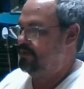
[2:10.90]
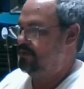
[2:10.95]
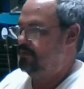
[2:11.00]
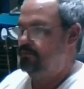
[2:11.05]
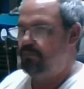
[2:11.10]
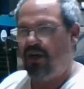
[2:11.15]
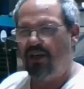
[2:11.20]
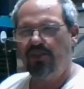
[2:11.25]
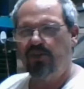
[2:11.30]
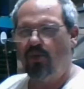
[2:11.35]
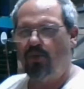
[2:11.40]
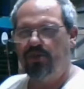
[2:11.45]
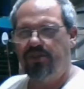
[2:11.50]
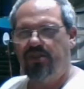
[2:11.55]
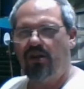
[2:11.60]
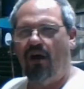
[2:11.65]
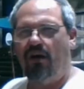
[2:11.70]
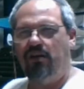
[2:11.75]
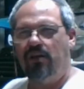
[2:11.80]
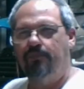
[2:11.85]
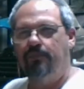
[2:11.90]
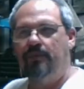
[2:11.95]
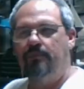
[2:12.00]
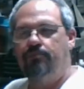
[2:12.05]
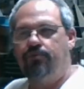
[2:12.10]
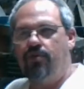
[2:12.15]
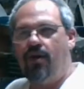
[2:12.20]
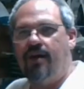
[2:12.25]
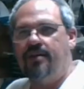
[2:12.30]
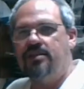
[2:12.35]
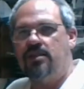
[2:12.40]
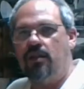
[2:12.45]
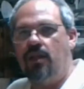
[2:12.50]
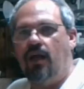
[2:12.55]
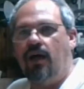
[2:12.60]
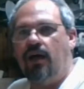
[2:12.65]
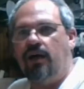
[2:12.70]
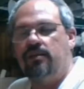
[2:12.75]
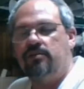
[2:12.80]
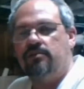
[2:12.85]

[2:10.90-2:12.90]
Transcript: Ballwood's gone up in price a lot.